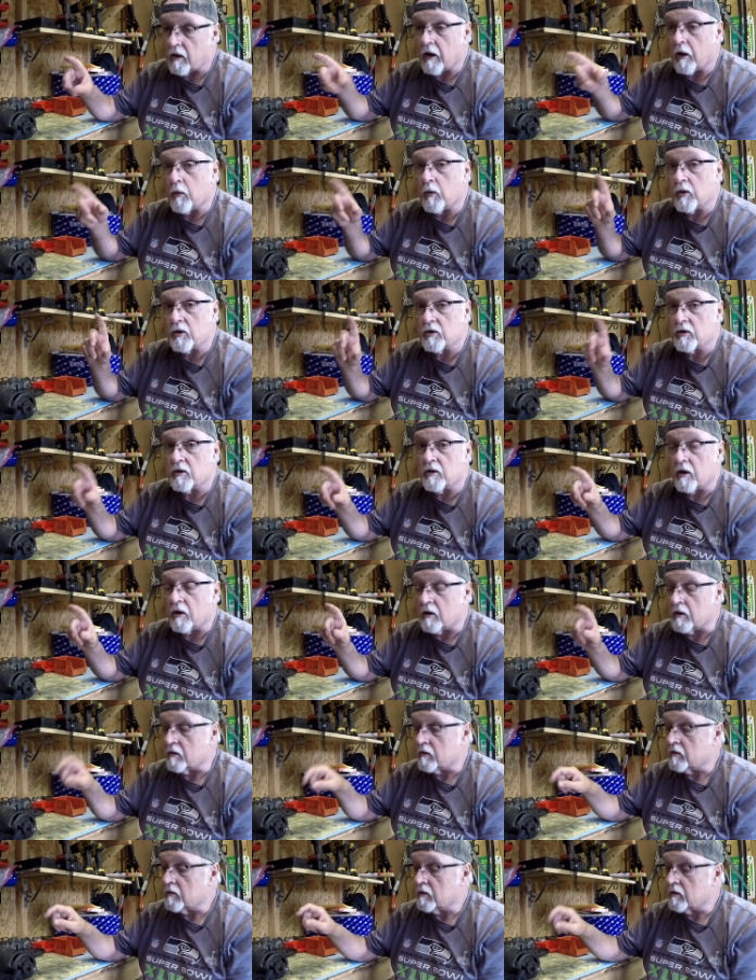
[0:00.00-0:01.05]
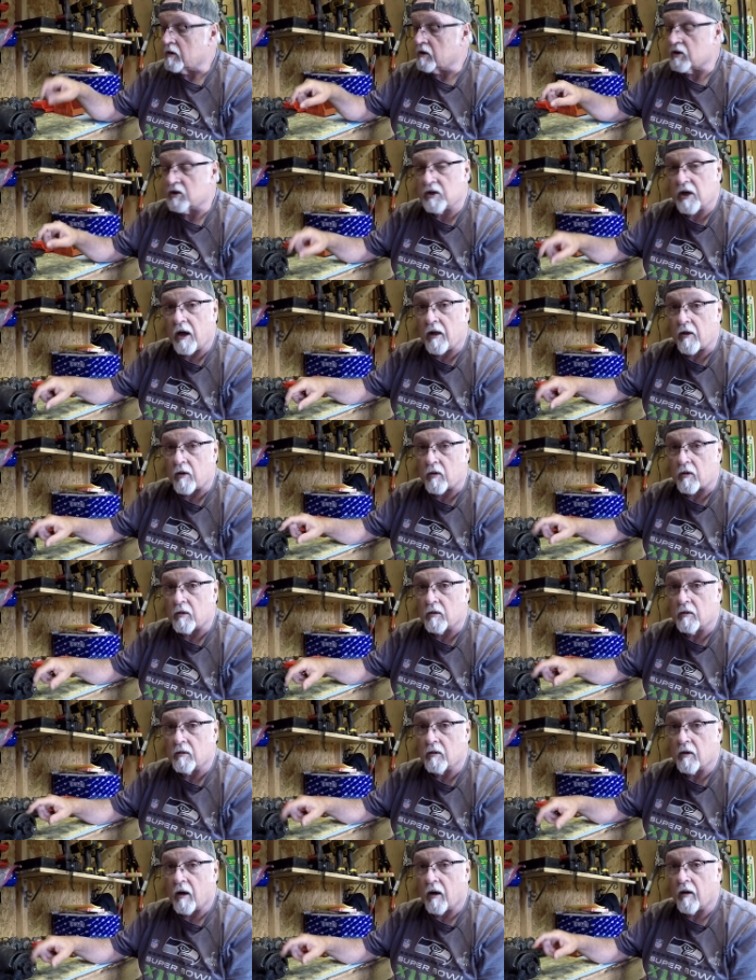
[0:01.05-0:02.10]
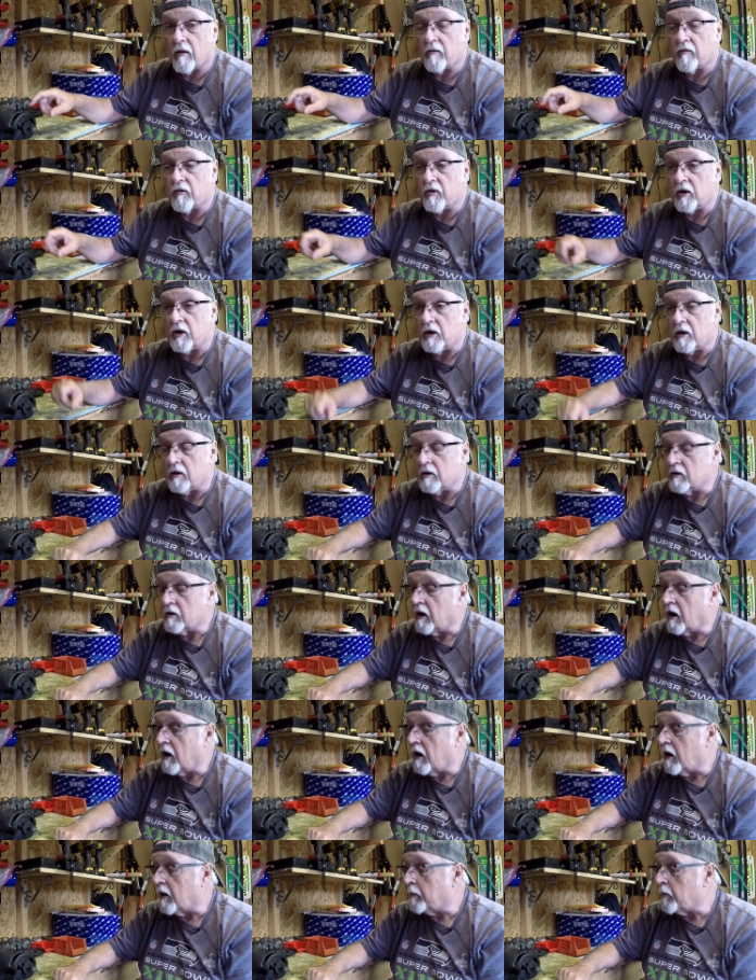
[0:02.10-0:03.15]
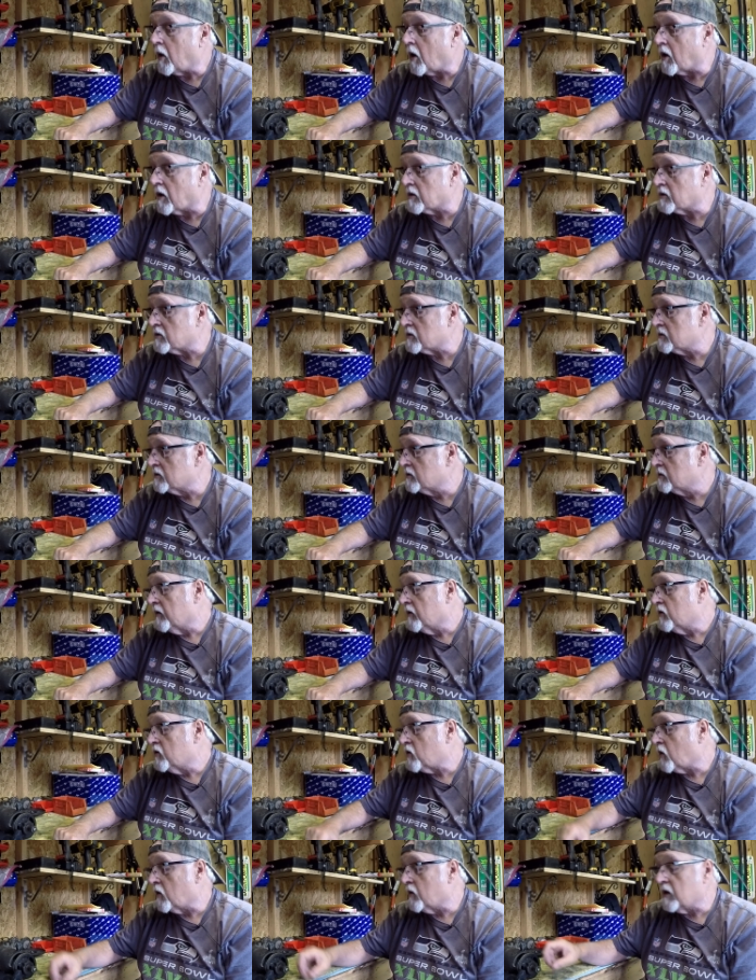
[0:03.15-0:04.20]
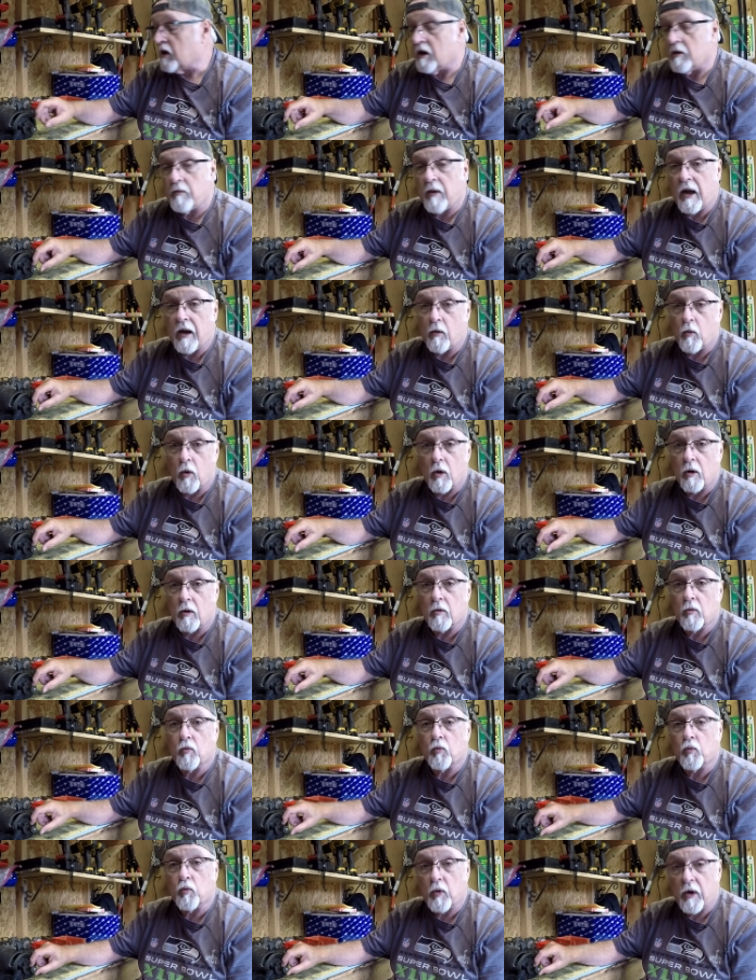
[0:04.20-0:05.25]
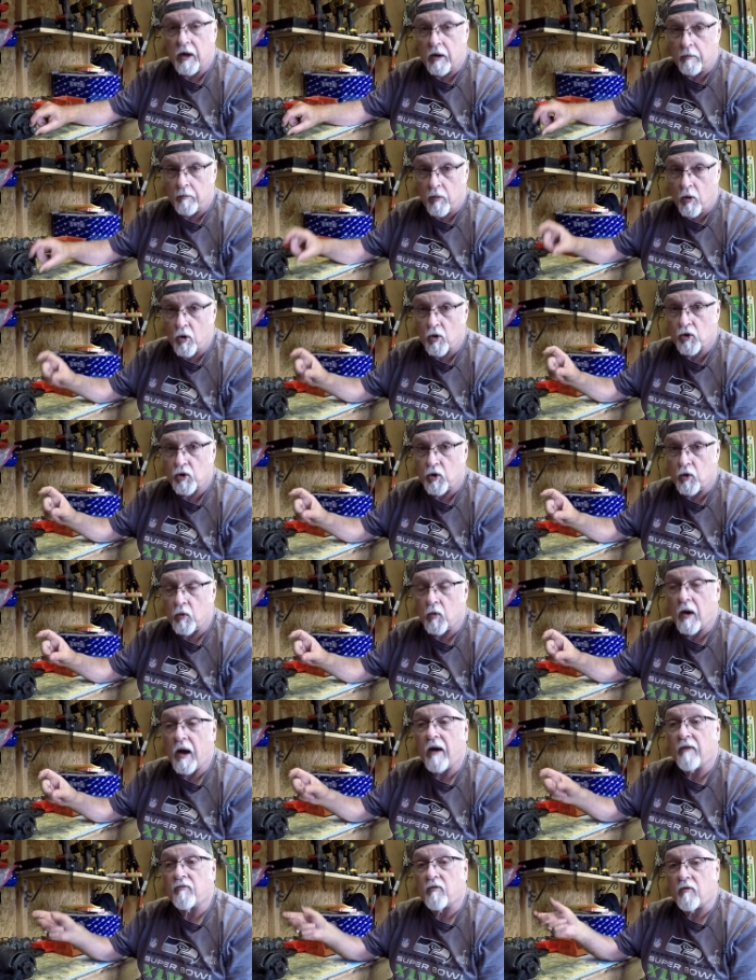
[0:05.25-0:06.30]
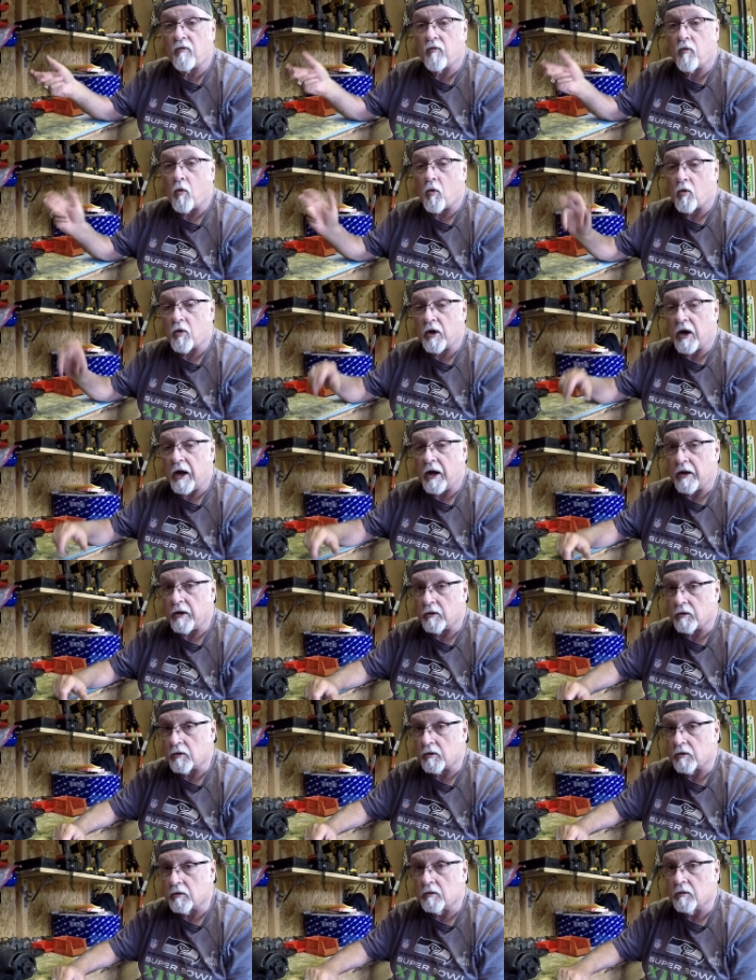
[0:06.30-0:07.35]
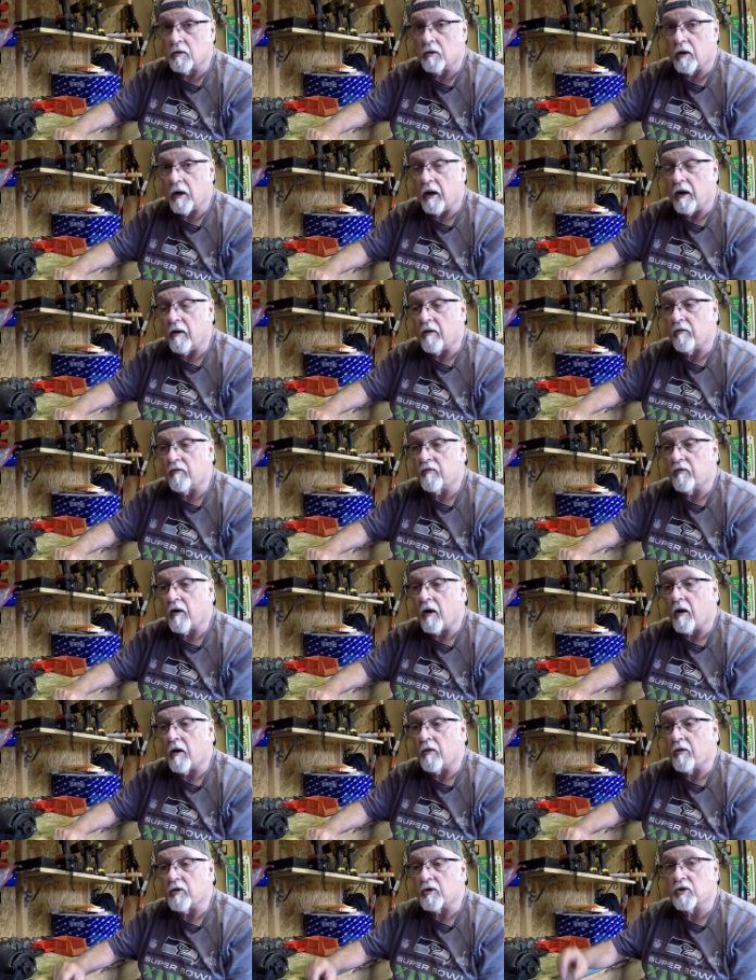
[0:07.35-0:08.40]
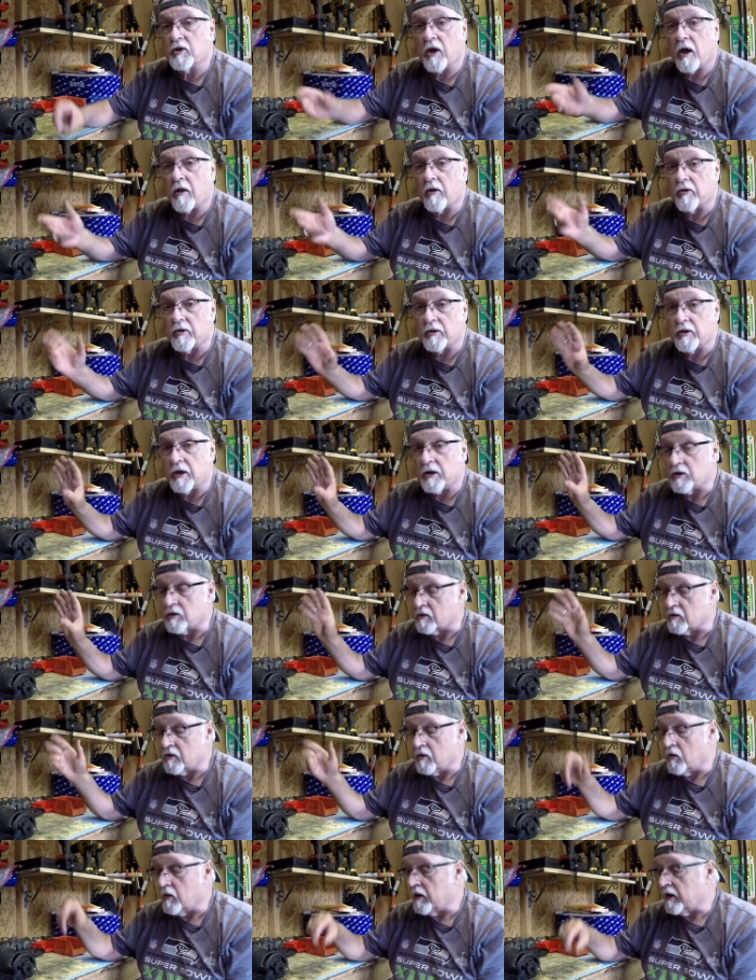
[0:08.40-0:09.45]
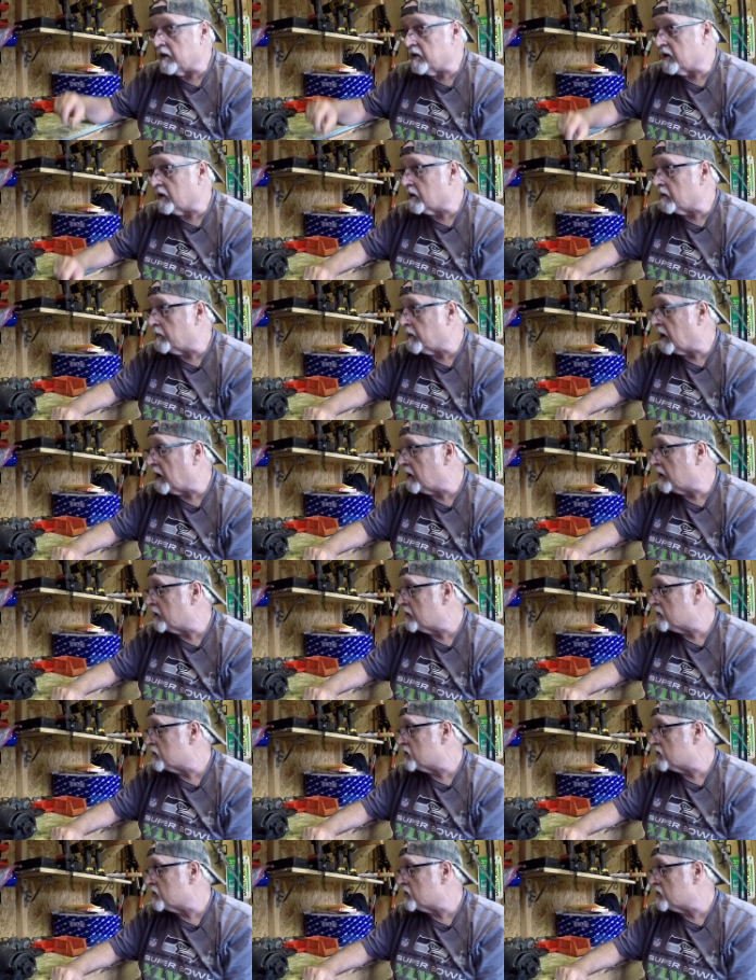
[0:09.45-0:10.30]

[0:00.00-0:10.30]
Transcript: It was the seller of the parts. So eBay will reimburse you after 4 days if the seller doesn't do anything about it.